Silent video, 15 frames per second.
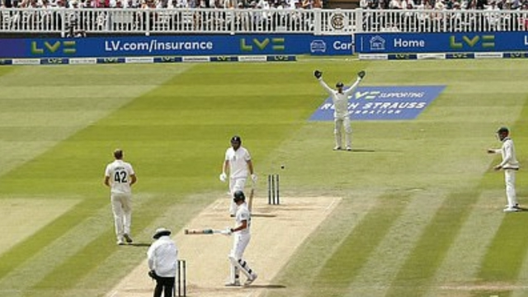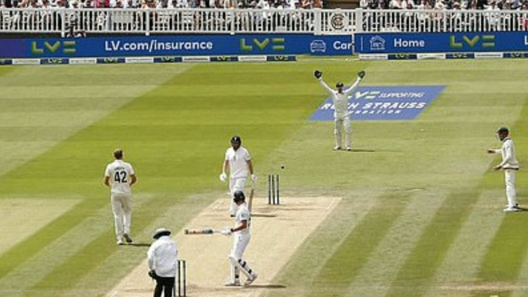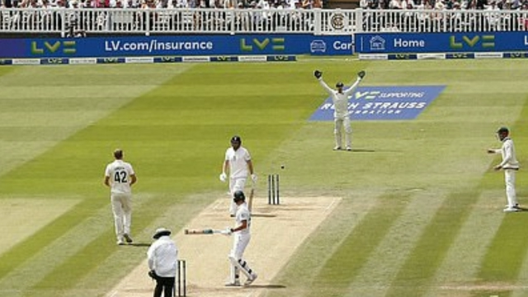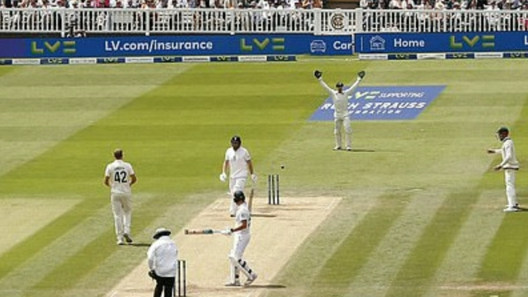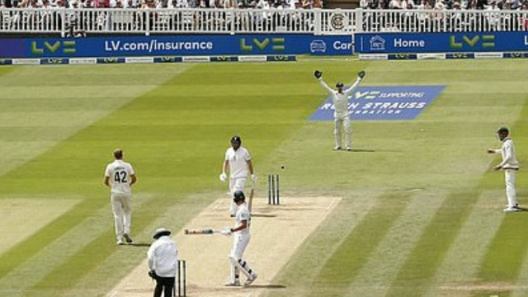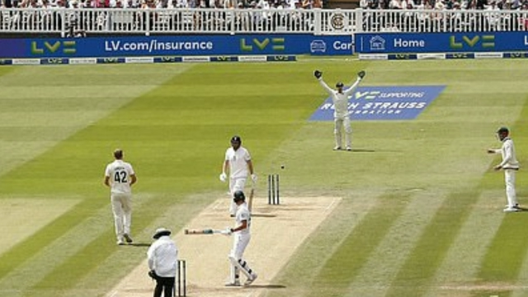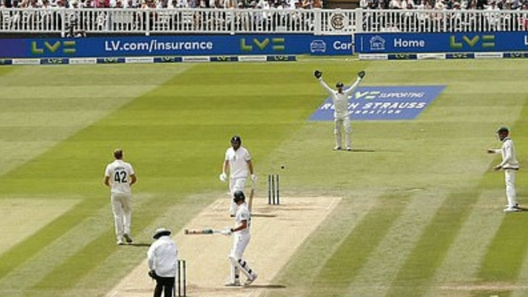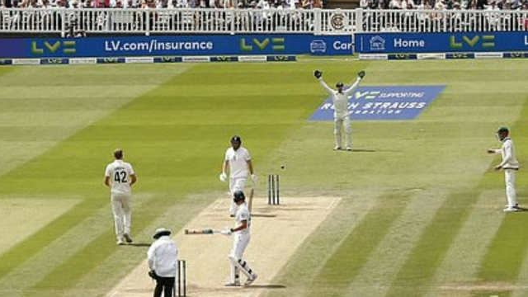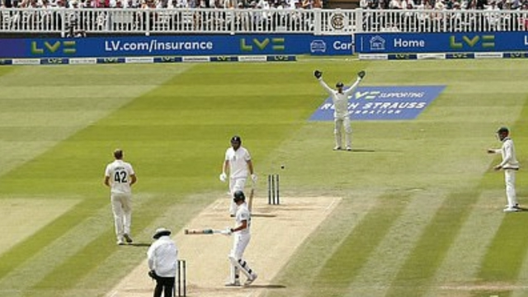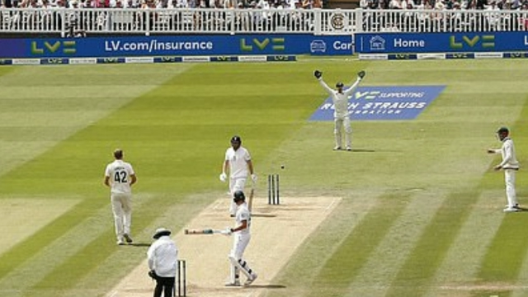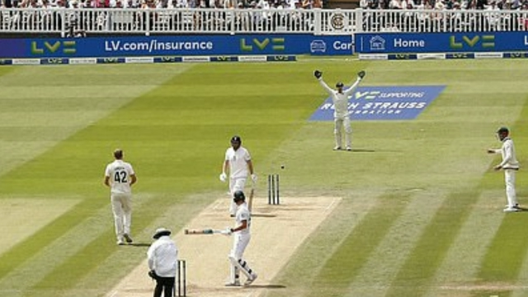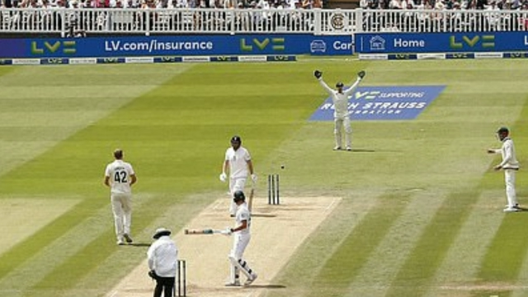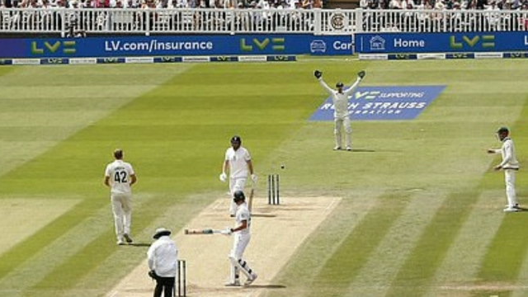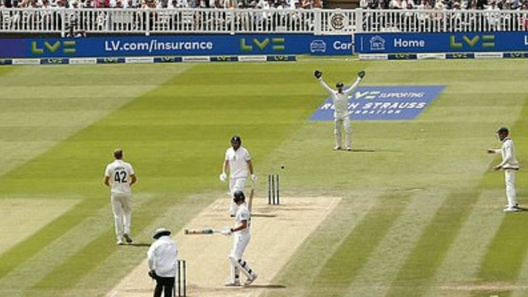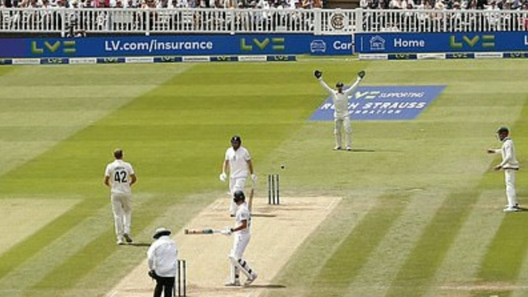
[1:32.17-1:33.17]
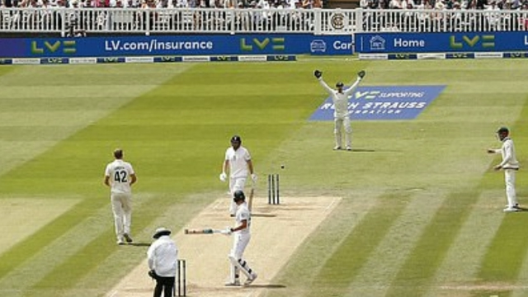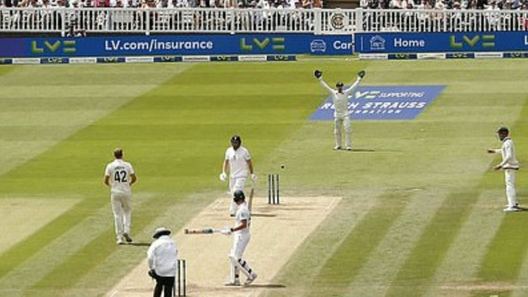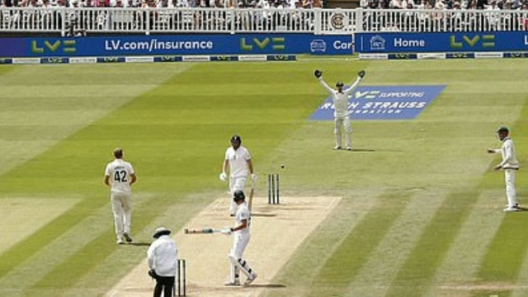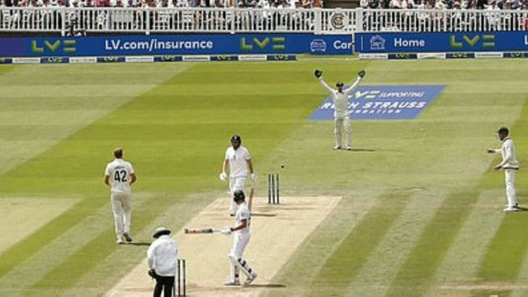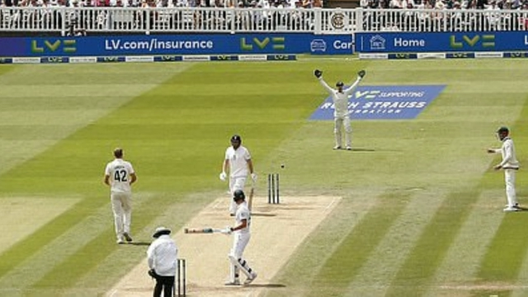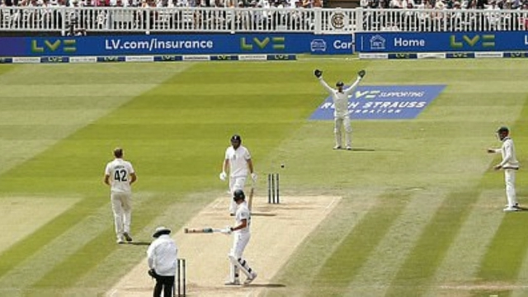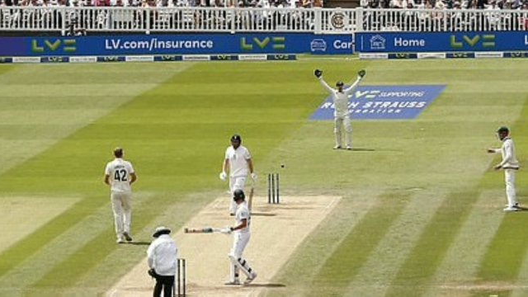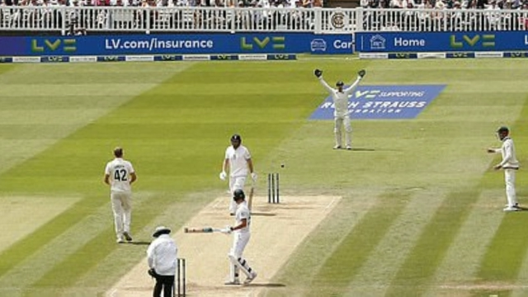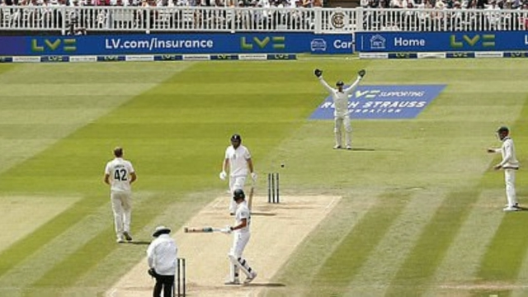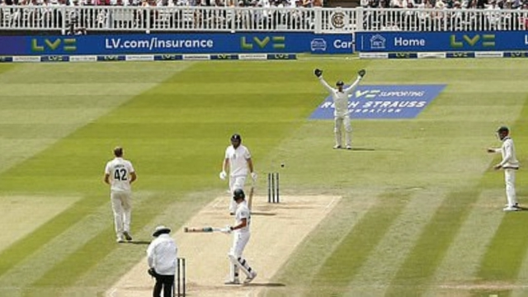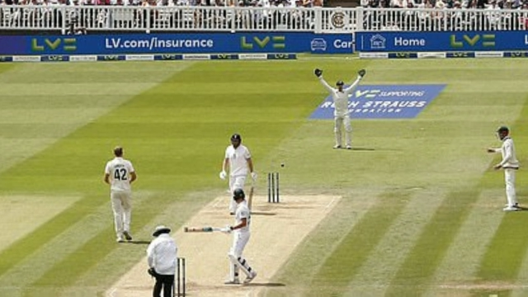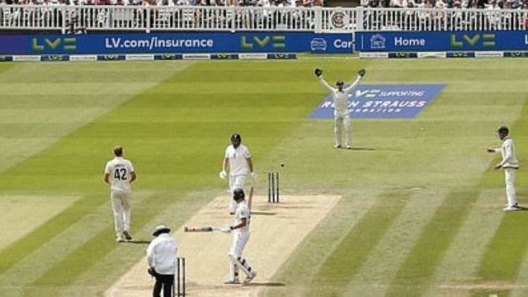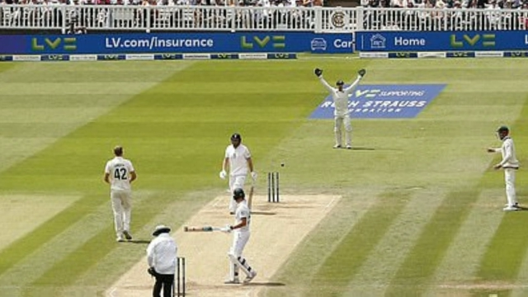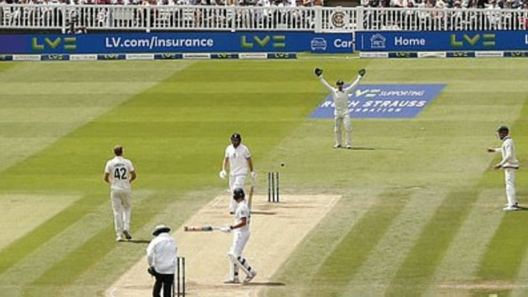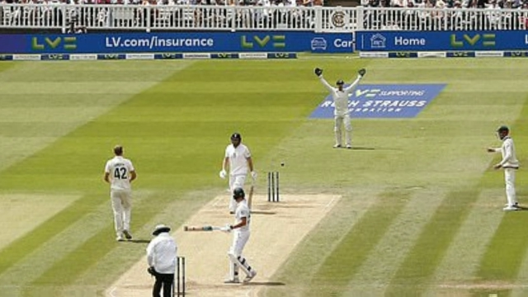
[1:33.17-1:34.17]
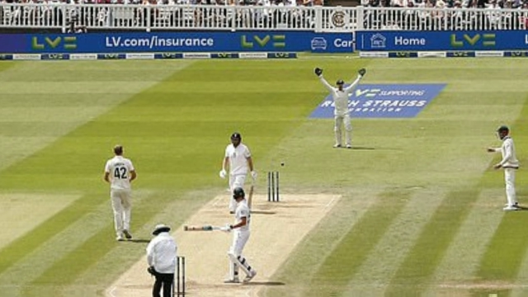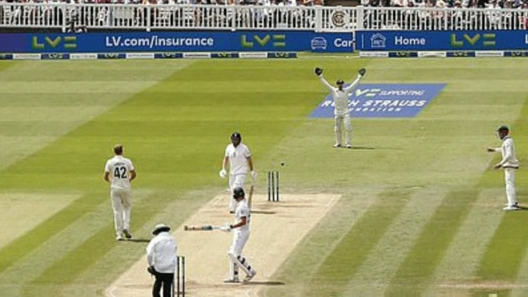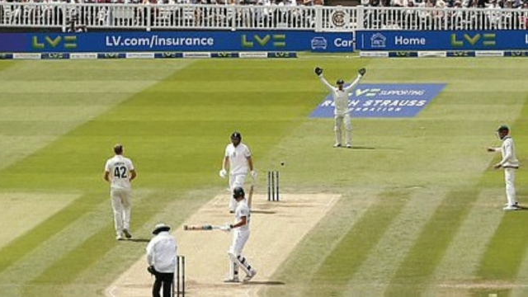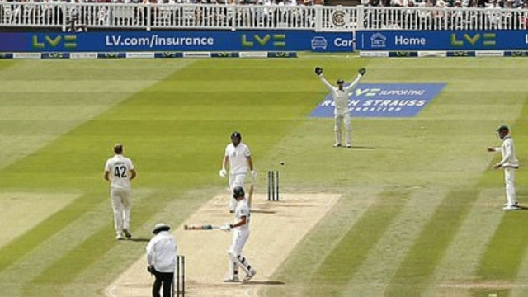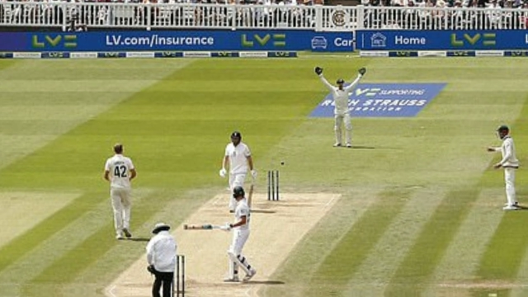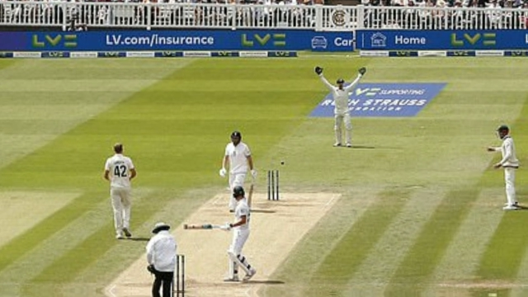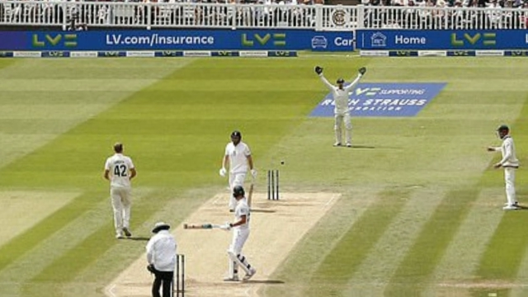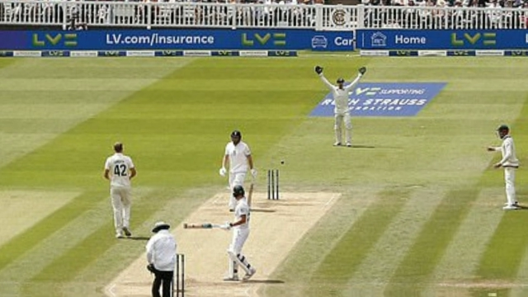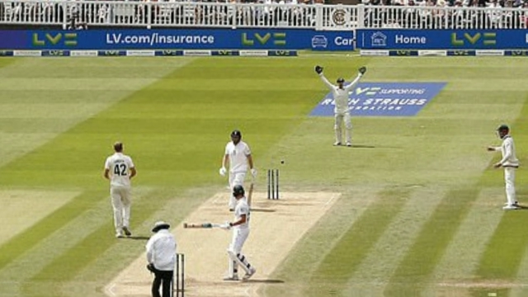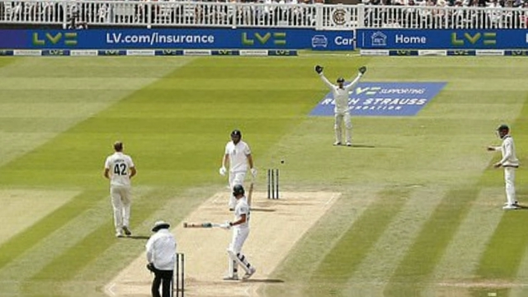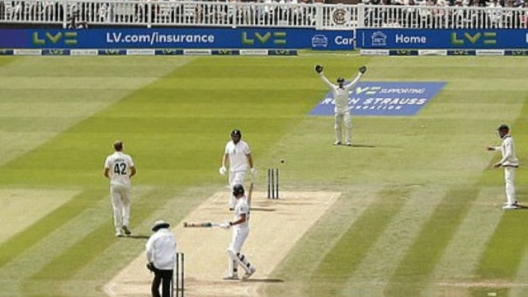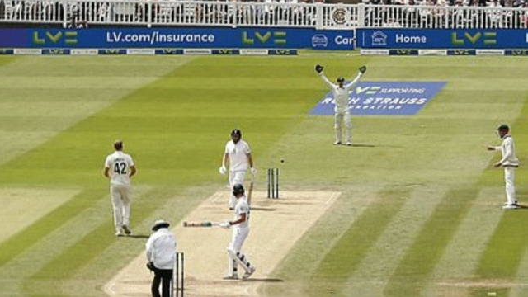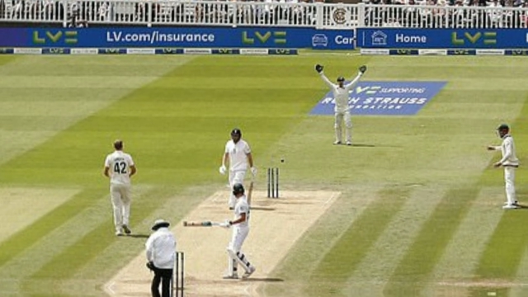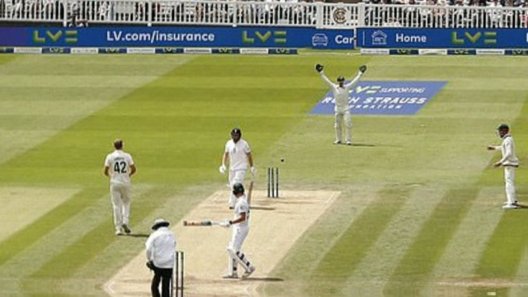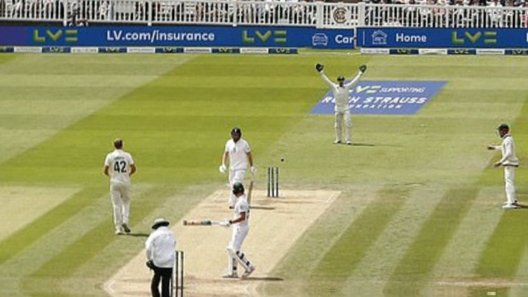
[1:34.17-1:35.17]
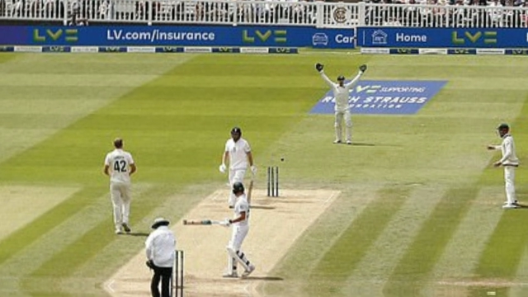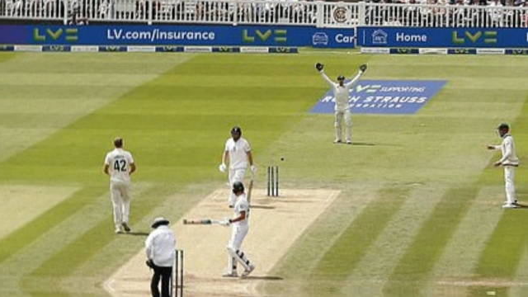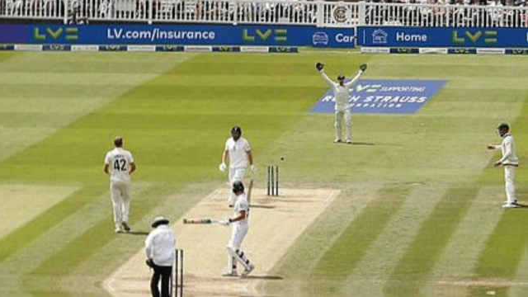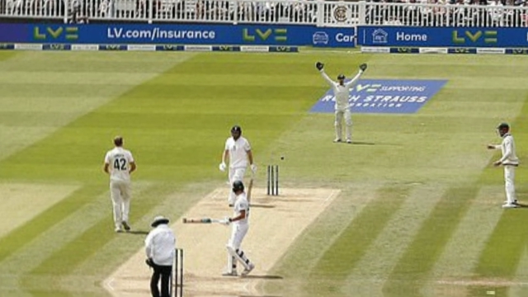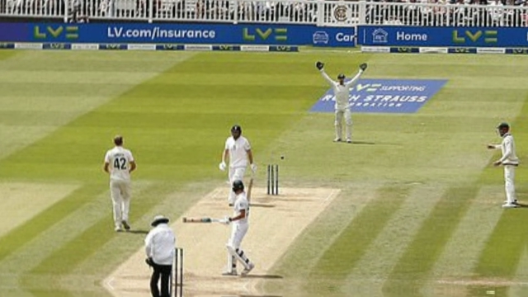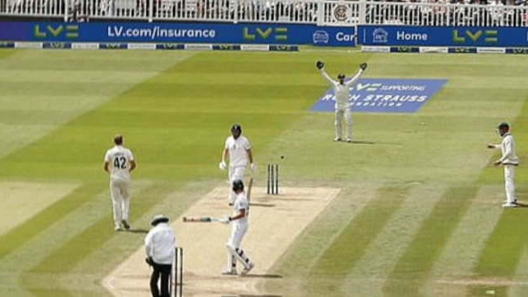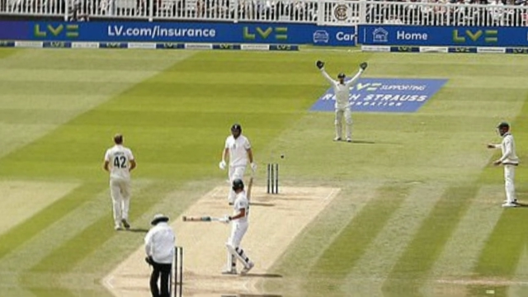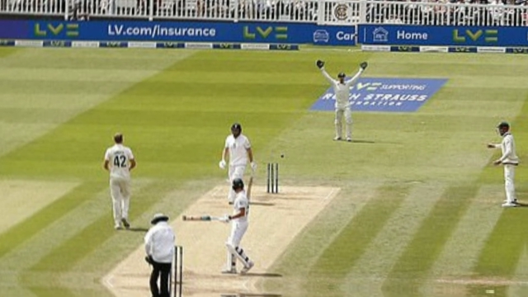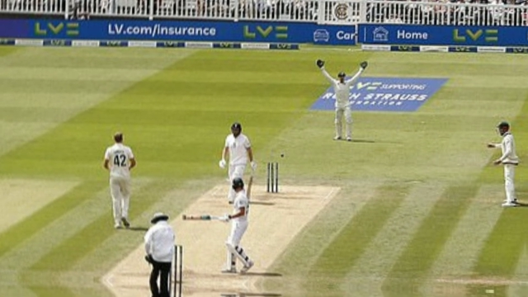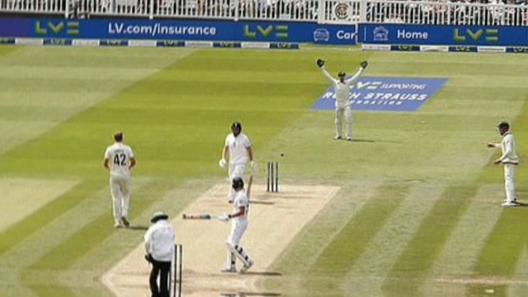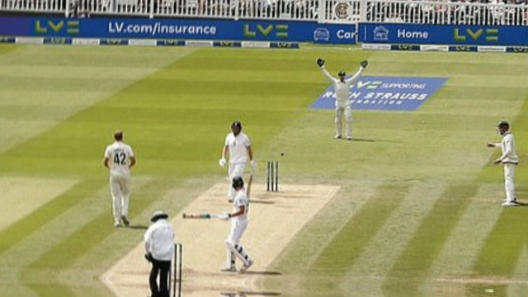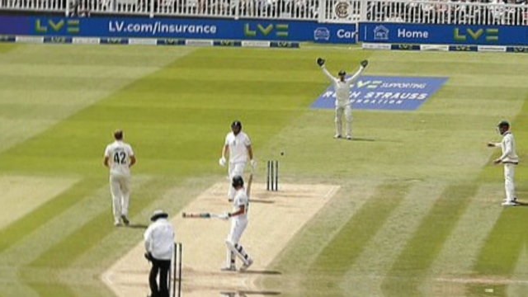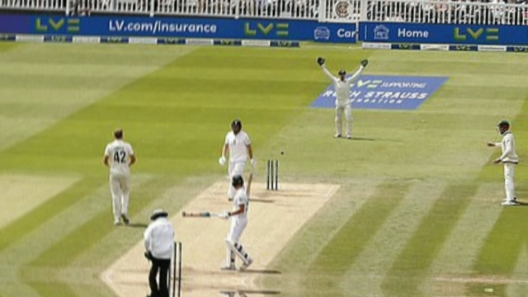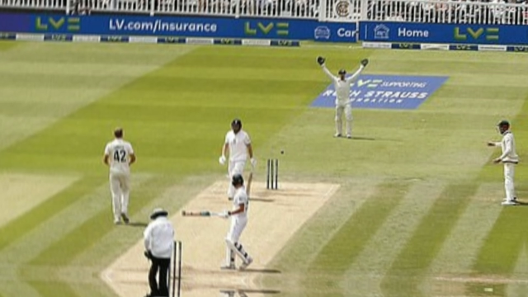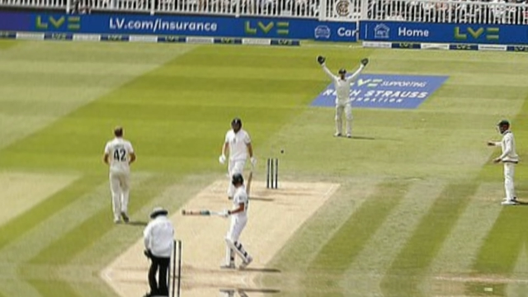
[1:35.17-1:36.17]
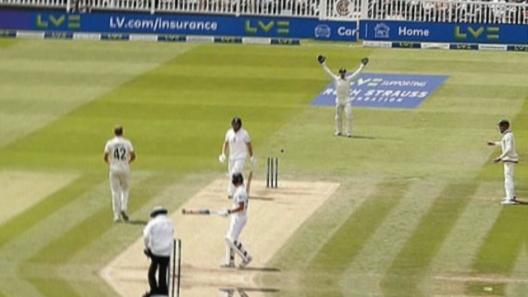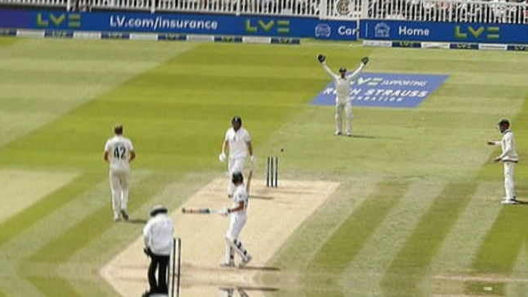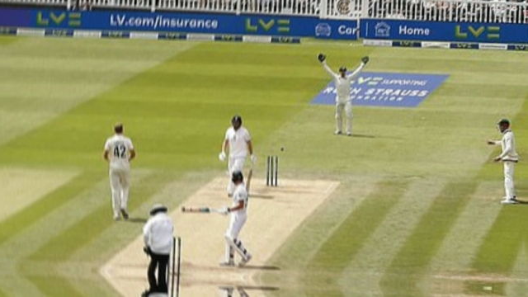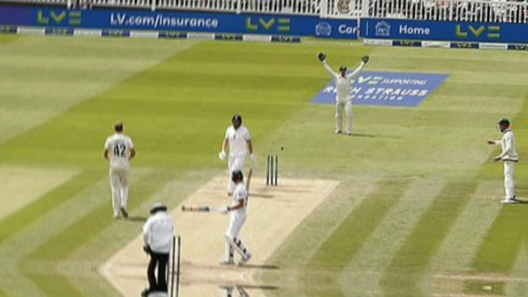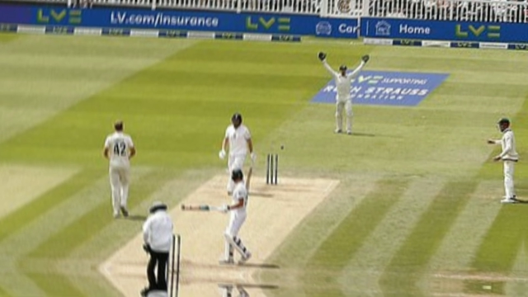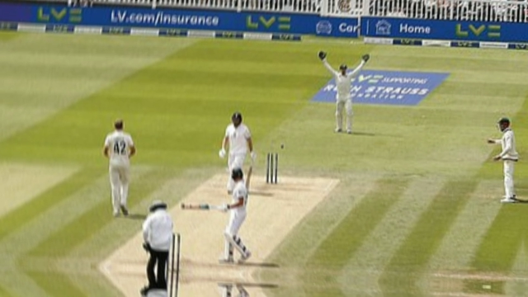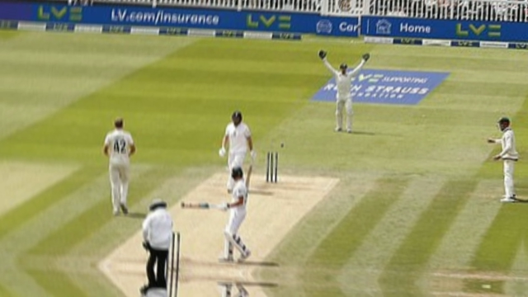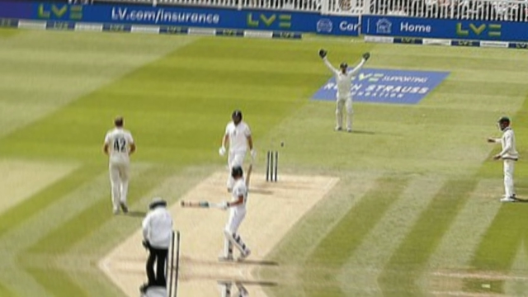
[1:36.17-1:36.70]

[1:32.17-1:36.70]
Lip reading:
No face is visible, so there are no lips to read.